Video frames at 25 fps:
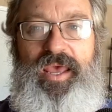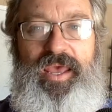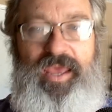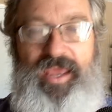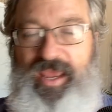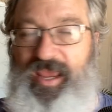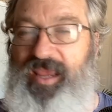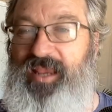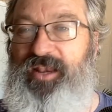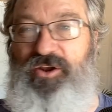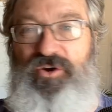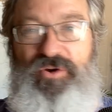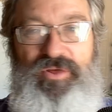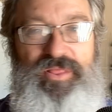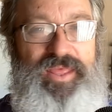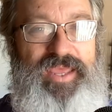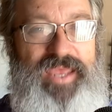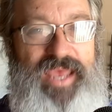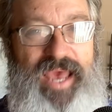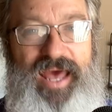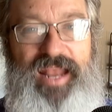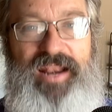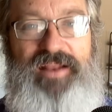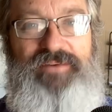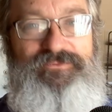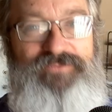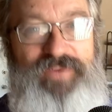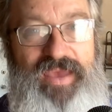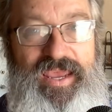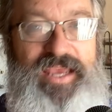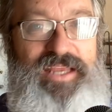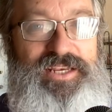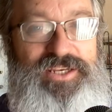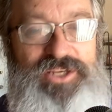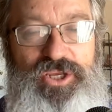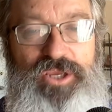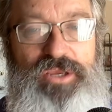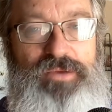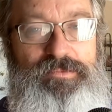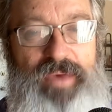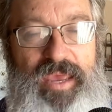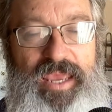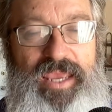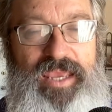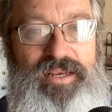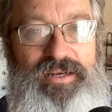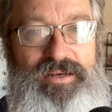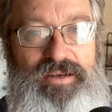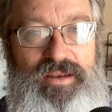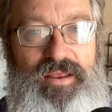you doing the kind of fake it till you
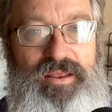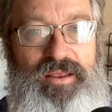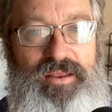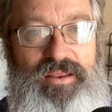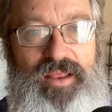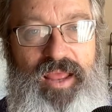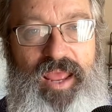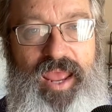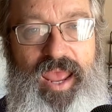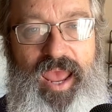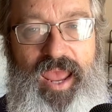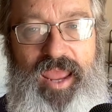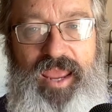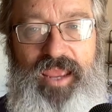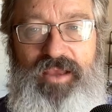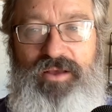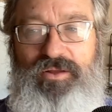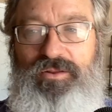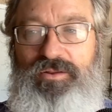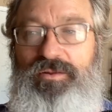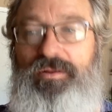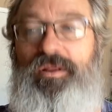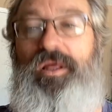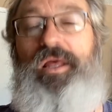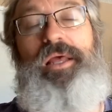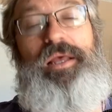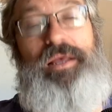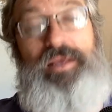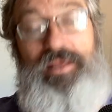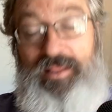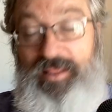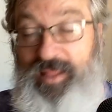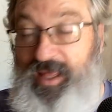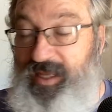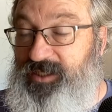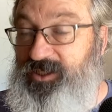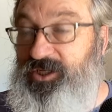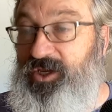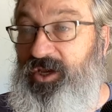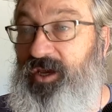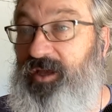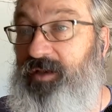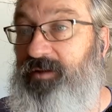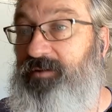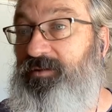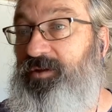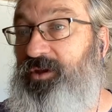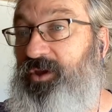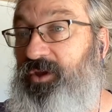make it uh, angle, that's good.